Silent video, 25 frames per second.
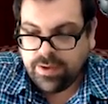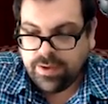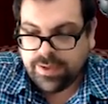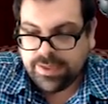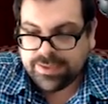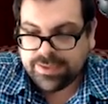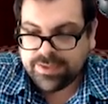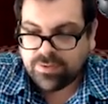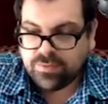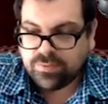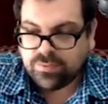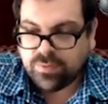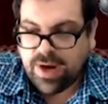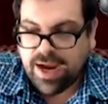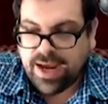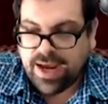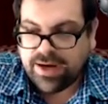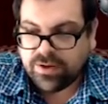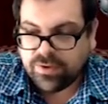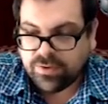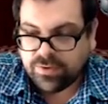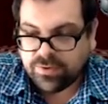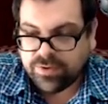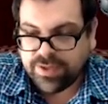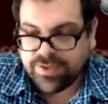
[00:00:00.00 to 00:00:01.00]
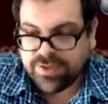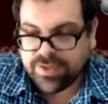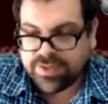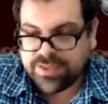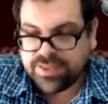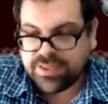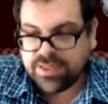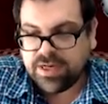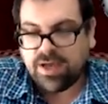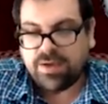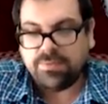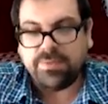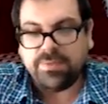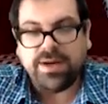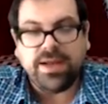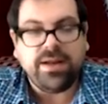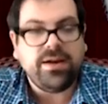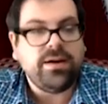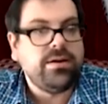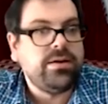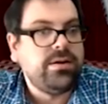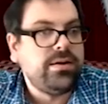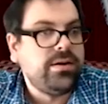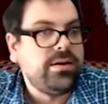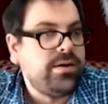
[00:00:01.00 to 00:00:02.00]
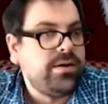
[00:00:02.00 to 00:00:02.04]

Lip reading: is a radical in the denominator.